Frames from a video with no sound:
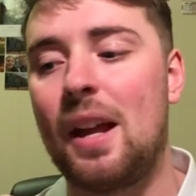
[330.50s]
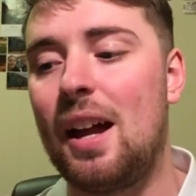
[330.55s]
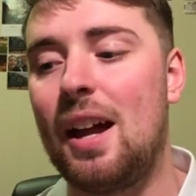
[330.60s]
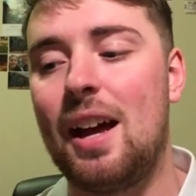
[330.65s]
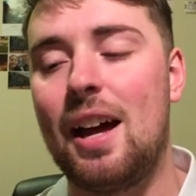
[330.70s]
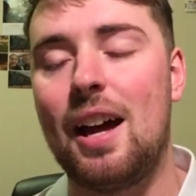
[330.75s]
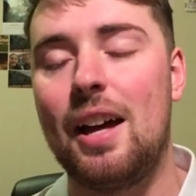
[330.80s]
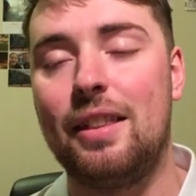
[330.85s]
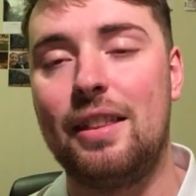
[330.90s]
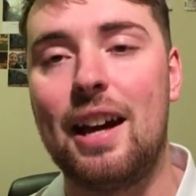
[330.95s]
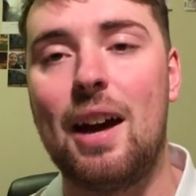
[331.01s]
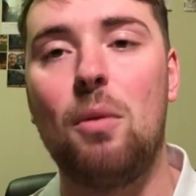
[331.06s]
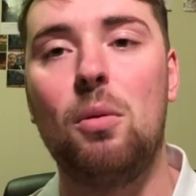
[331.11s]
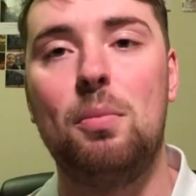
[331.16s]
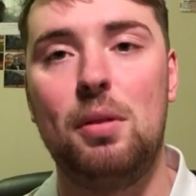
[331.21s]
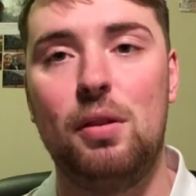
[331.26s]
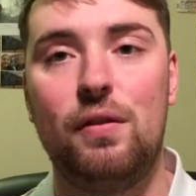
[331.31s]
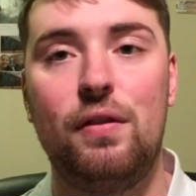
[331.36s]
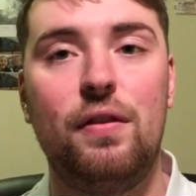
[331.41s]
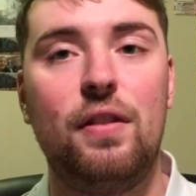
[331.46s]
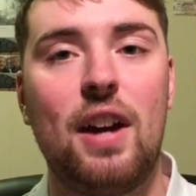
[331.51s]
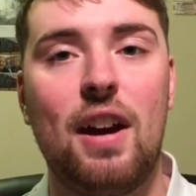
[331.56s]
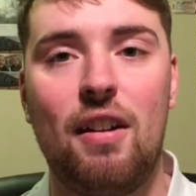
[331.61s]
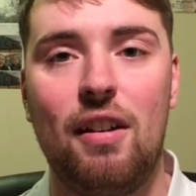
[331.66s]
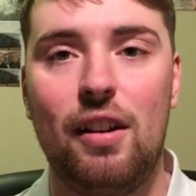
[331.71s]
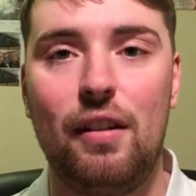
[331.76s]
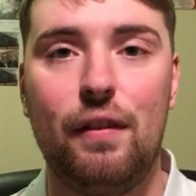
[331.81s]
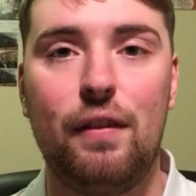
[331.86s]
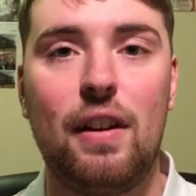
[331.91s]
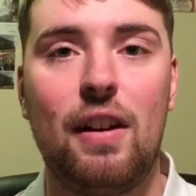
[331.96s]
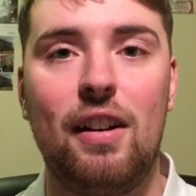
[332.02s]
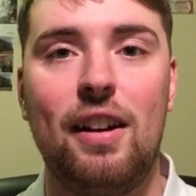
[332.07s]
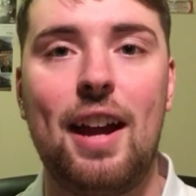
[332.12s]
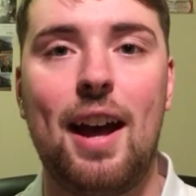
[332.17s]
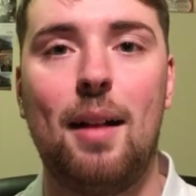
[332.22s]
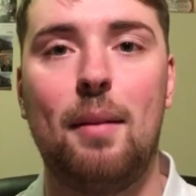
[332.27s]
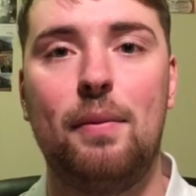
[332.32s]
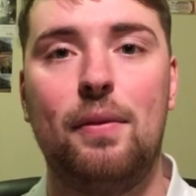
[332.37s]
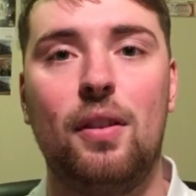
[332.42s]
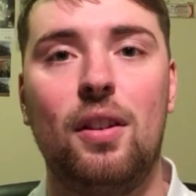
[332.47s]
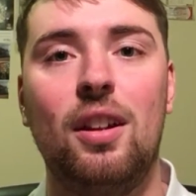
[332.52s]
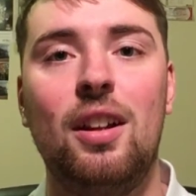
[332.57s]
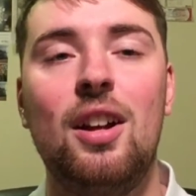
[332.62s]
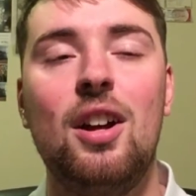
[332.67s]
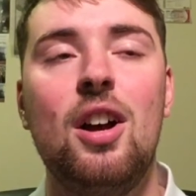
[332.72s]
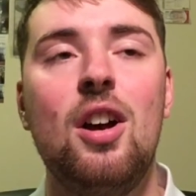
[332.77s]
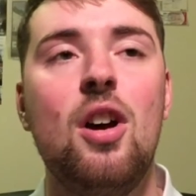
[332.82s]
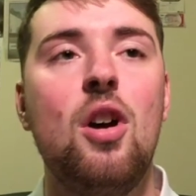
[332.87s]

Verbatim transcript: uh, that would be very, very helpful.